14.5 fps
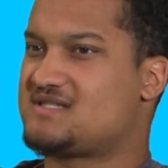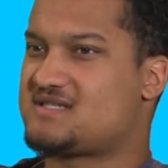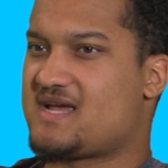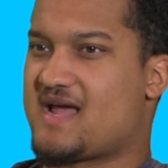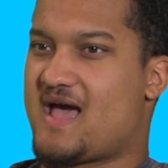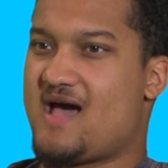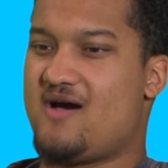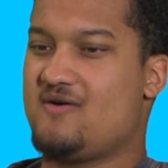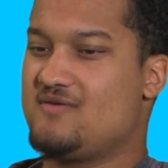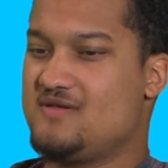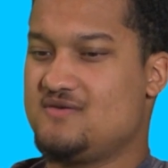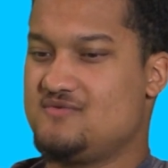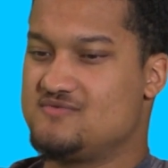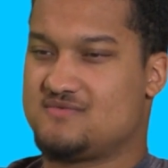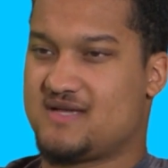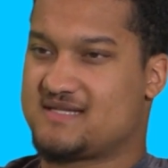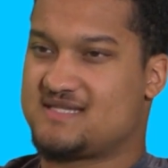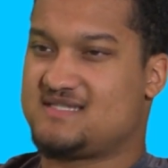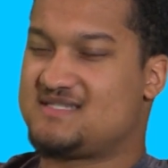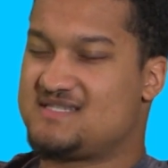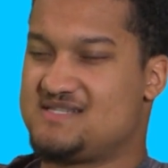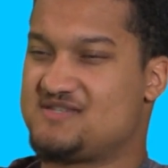just like how do you like
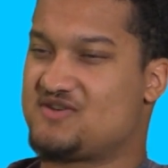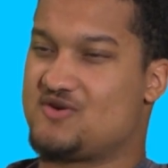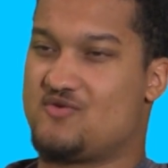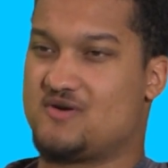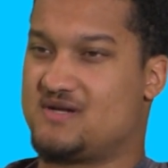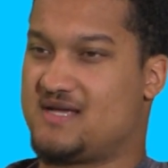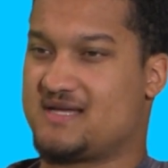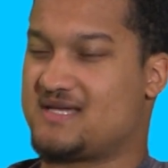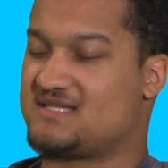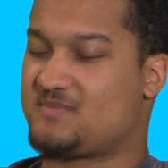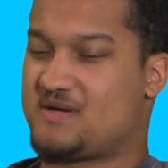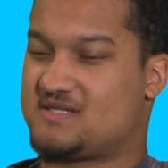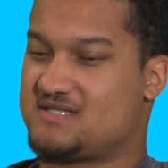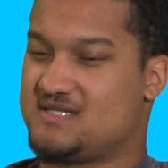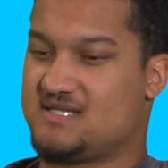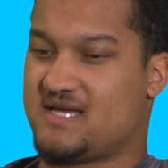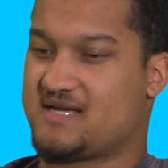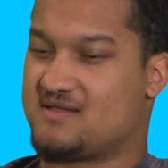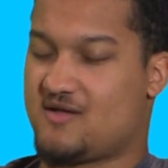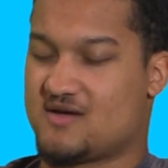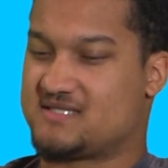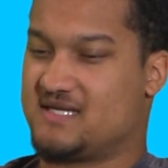these cities are going like especially
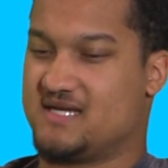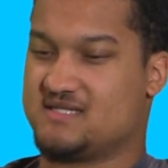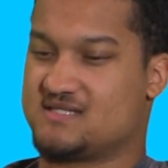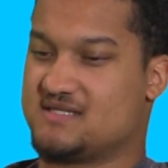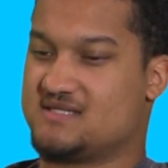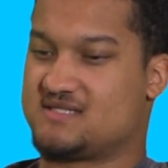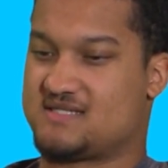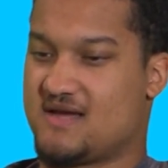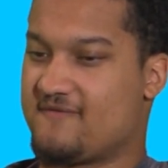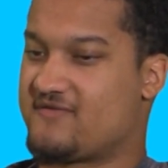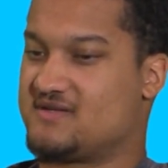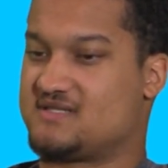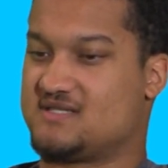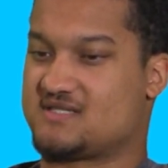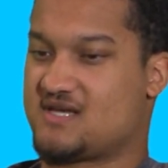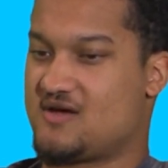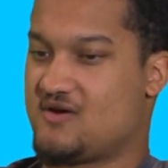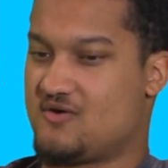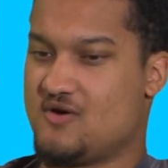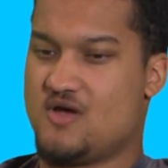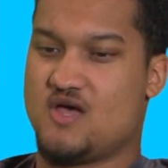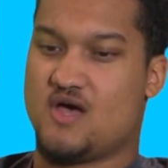like Los Angeles, San
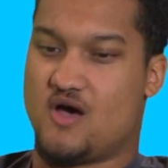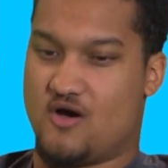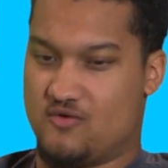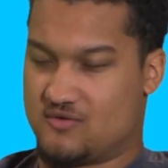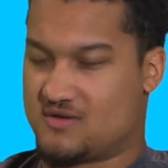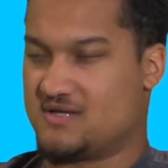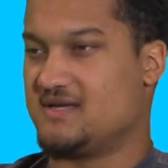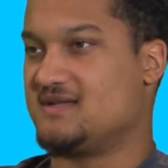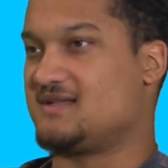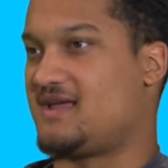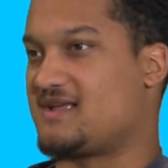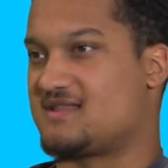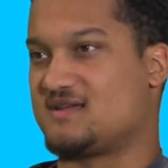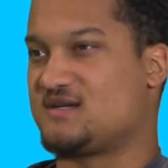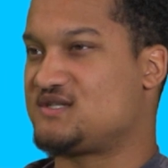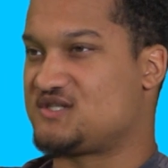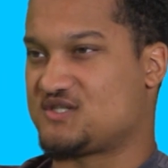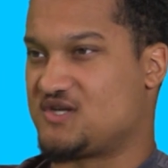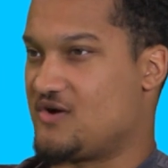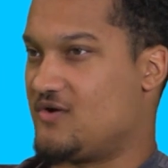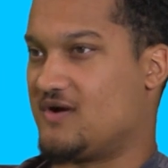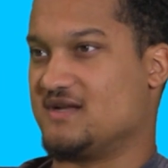Francisco, Oakland, like they're just
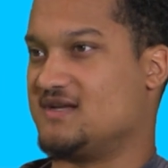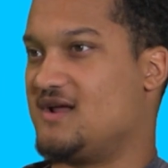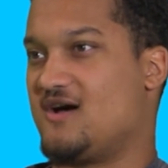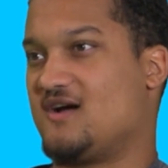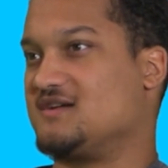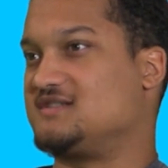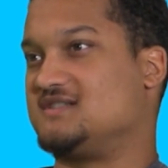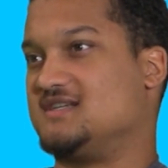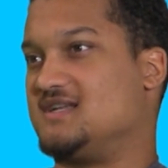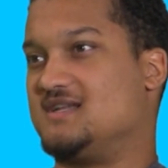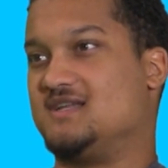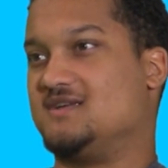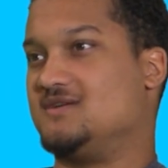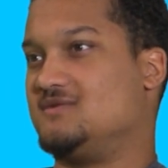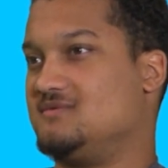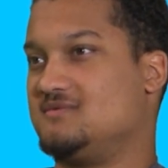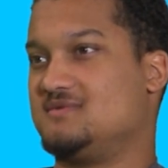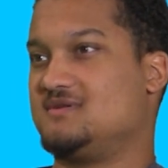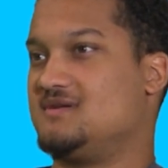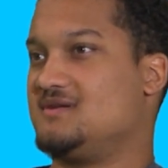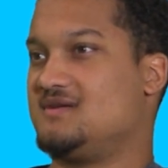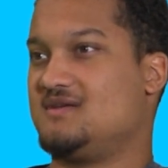going to dog shit, dude.
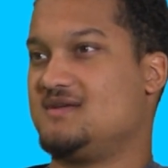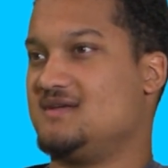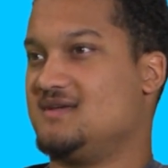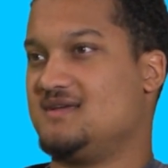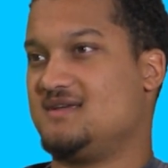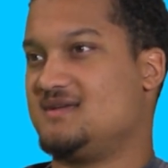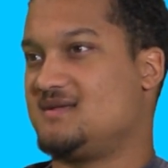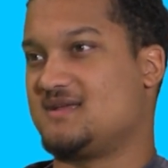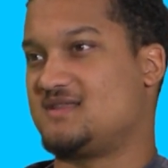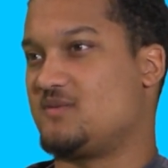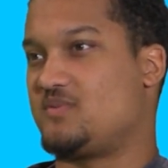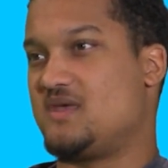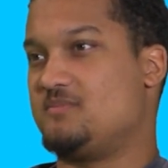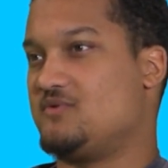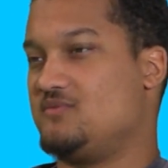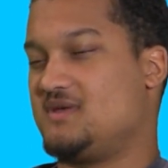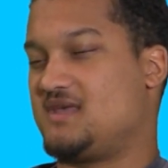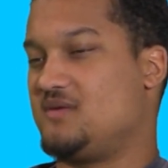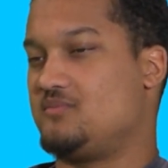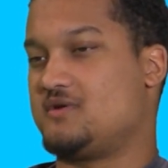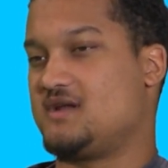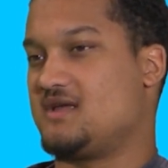Like the people we
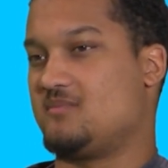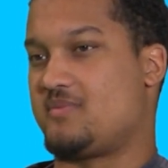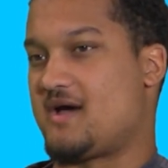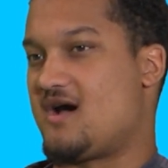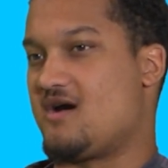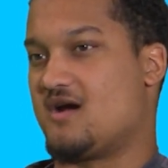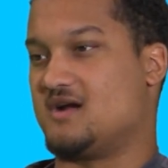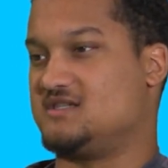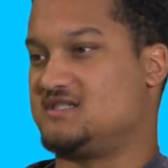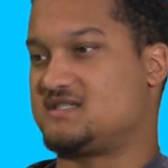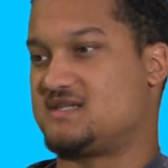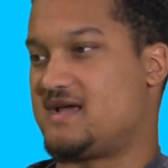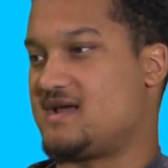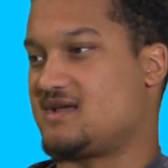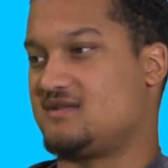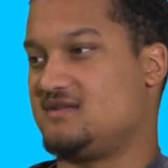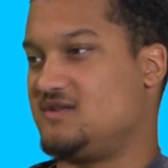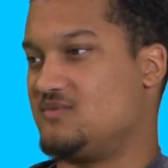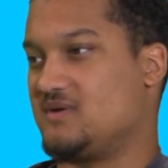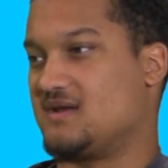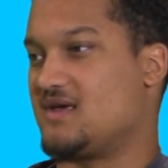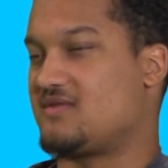keep putting in power are just like
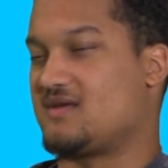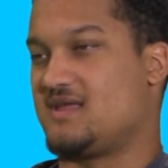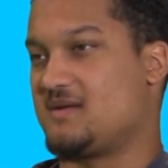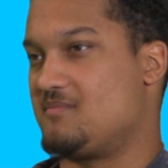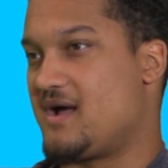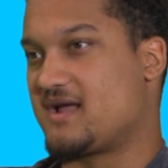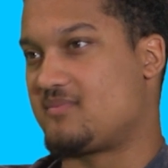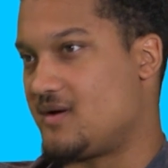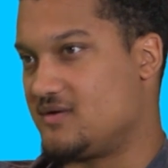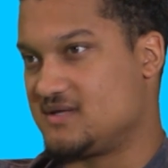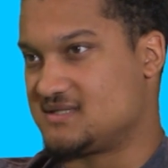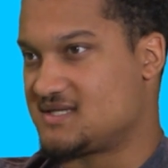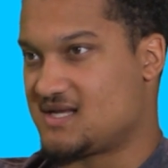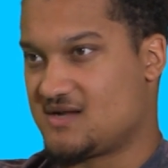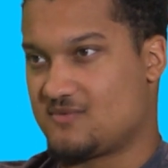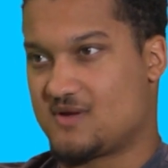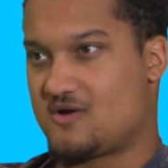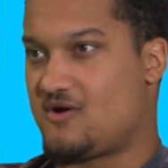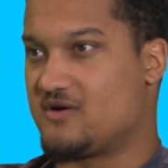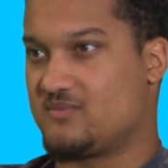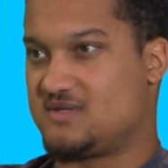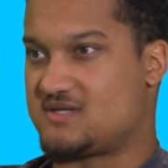doing nothing. Like Mike Bonin's getting
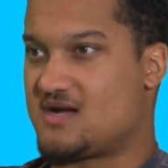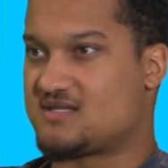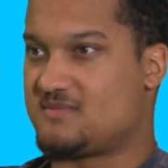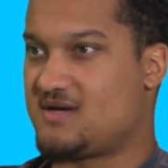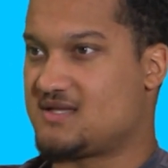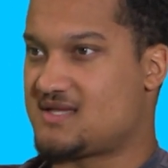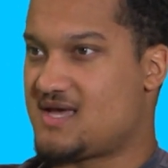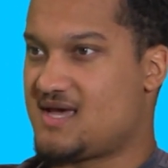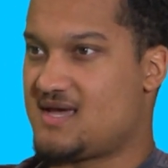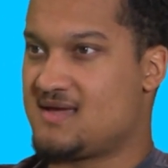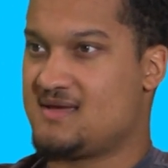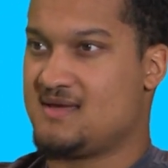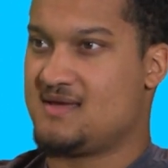recalled. We talked about that.